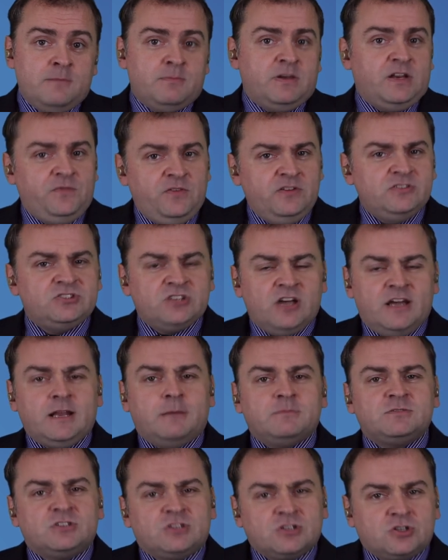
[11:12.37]
but if you sign
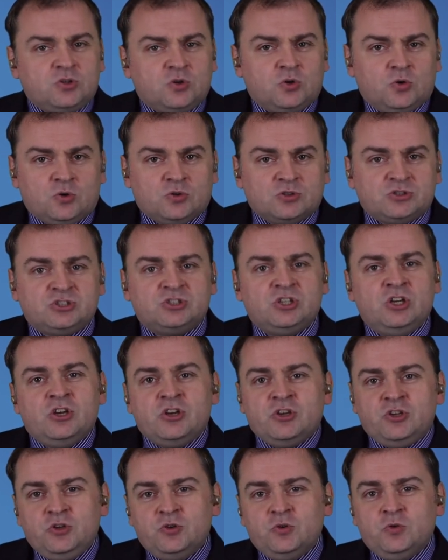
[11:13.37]
up to the course,
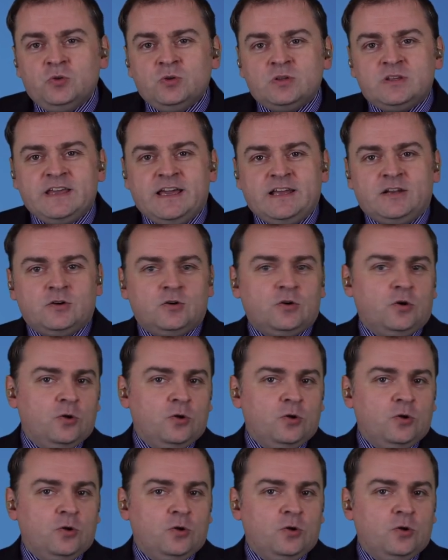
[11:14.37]
you'll get